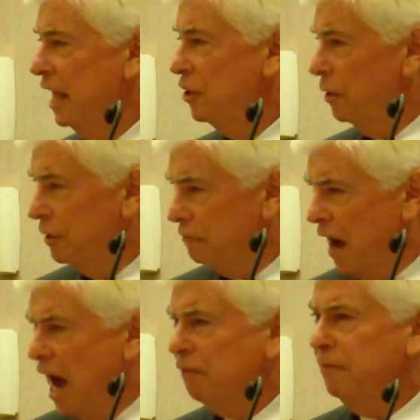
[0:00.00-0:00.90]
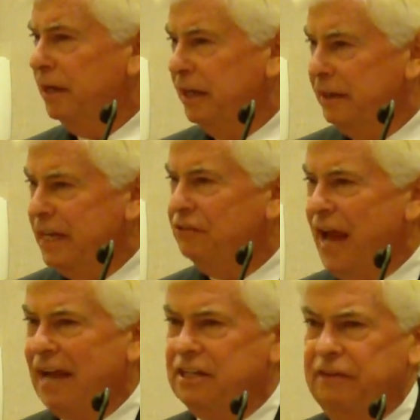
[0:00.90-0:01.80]
and your involvement in these
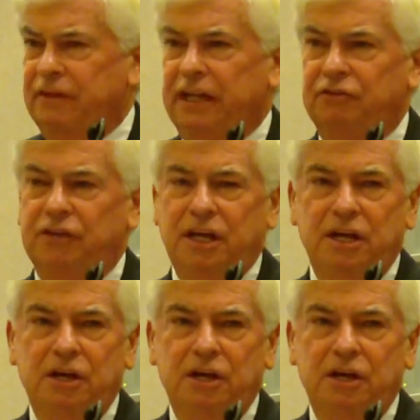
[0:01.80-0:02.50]
activities